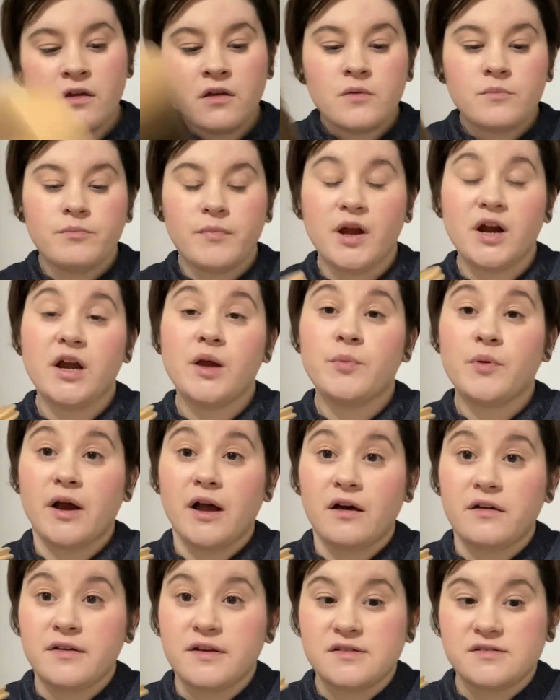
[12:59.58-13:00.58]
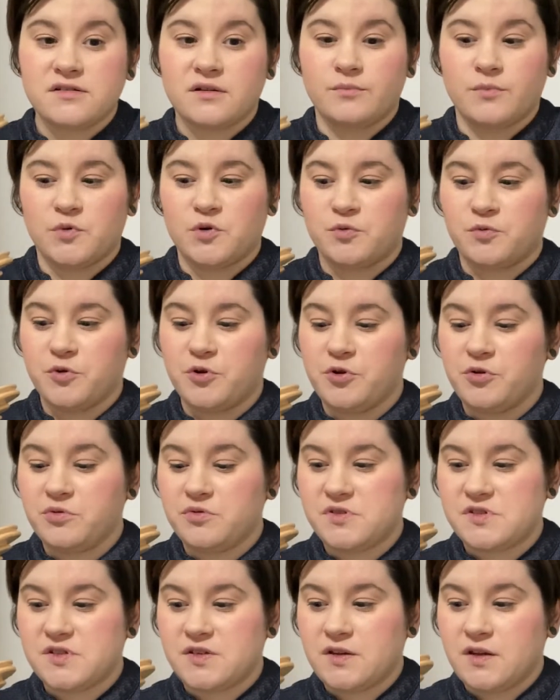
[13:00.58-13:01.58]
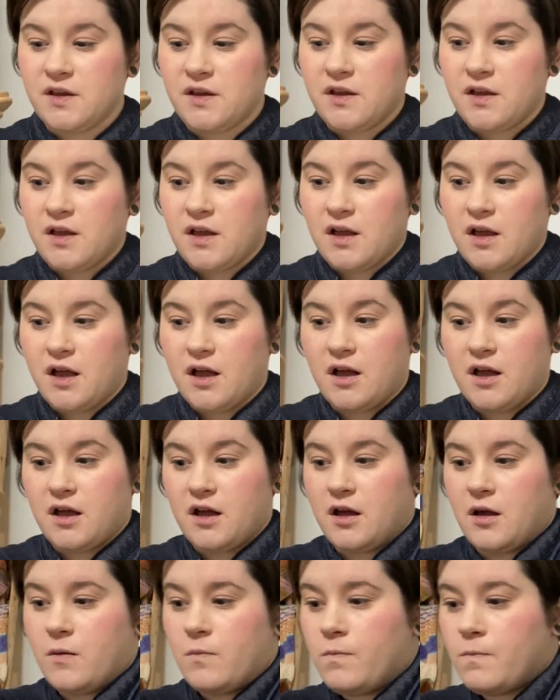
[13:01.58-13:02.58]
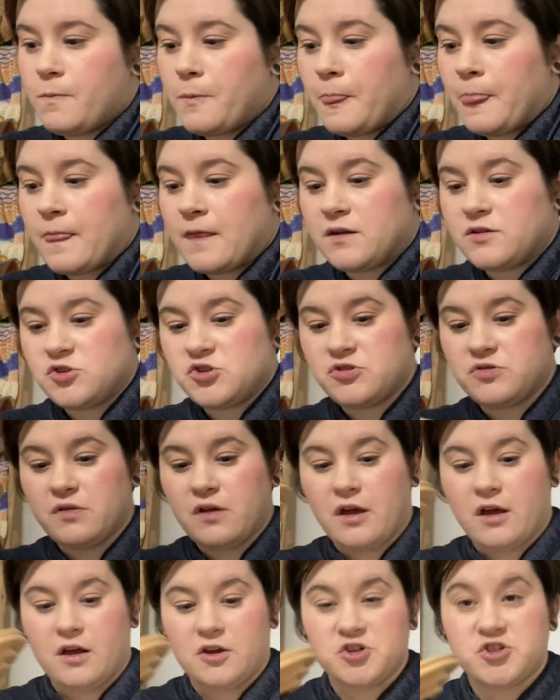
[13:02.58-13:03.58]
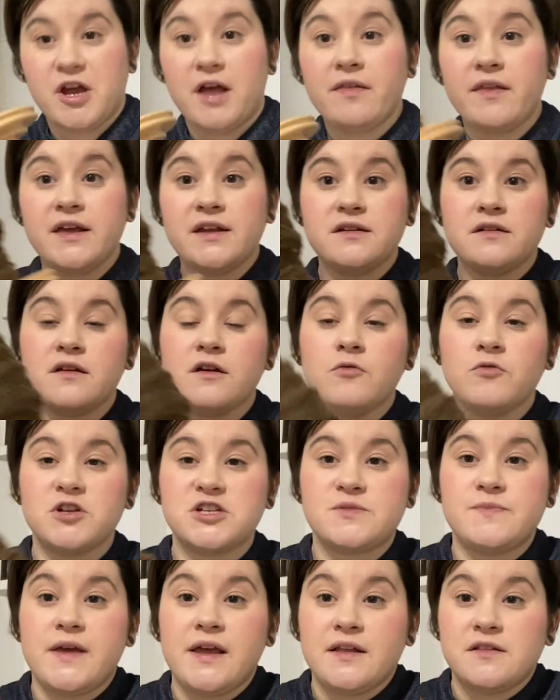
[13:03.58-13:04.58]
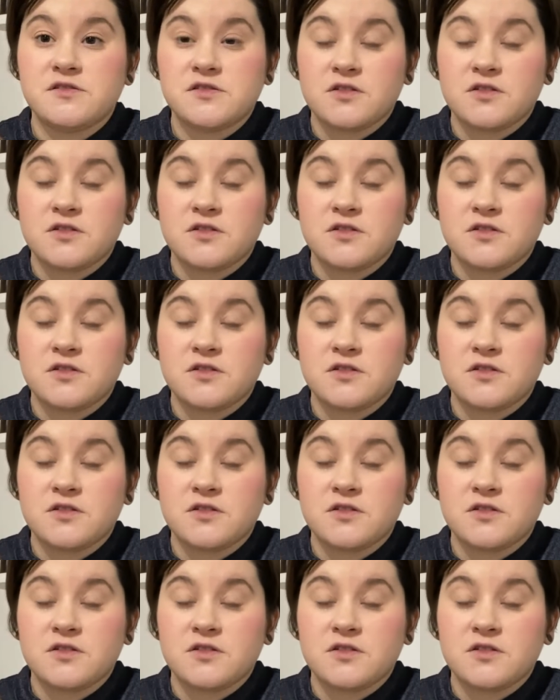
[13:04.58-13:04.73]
Mary Brown is a Maroot Shetland, which means